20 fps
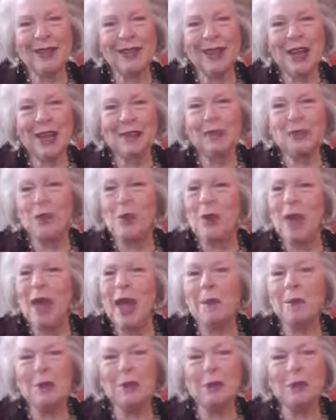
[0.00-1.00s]
I'm so
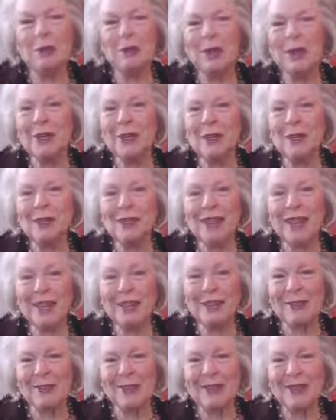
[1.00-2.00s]
happy we're here
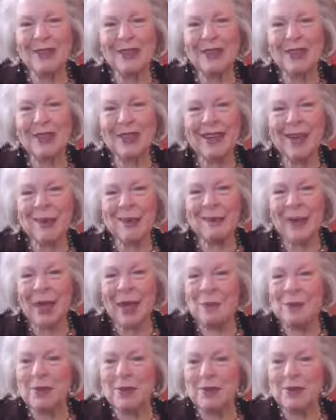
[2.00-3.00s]
together. I'm
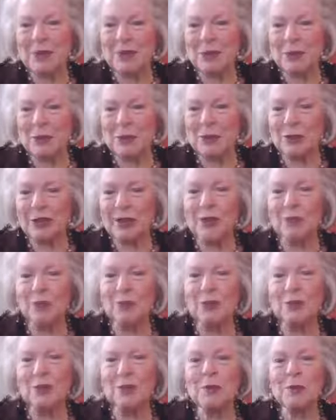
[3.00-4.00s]
happy that you're here
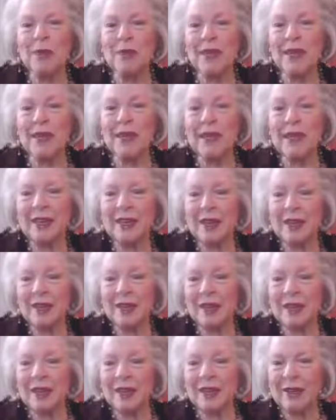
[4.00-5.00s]
with me.
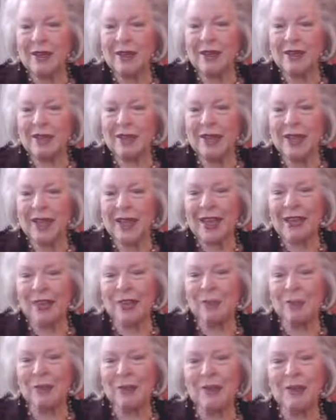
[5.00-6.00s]
And
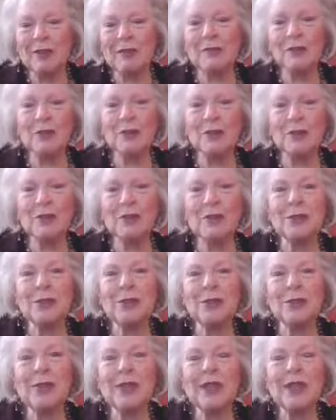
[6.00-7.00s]
I'm looking forward
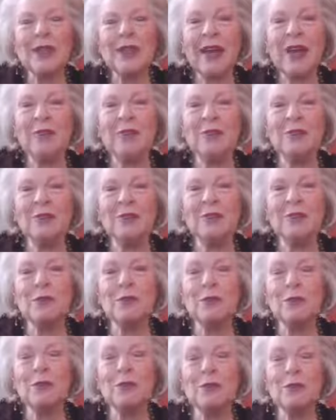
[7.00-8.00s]
to others of
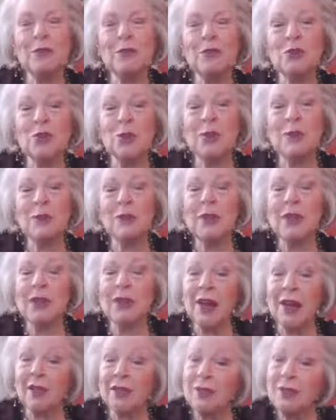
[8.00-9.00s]
you who will join me,
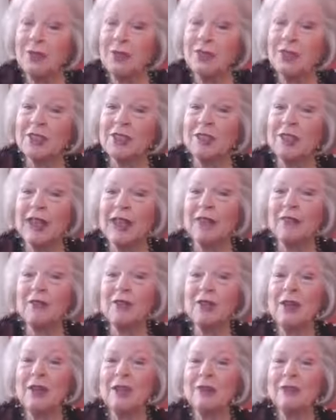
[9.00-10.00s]
not on this live
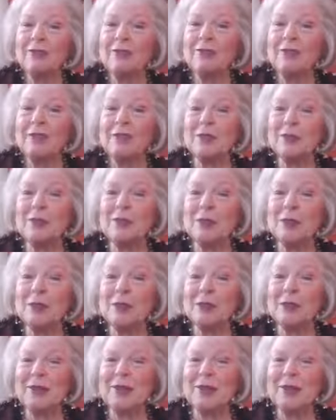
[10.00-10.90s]
Facebook